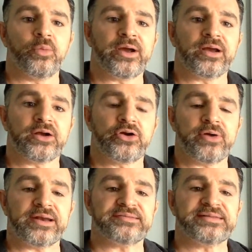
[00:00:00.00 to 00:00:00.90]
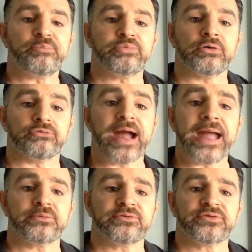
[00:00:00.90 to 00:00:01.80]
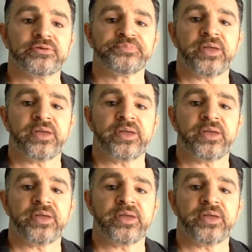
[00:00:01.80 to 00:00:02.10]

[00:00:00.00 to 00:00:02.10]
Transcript: we're going to create a separate route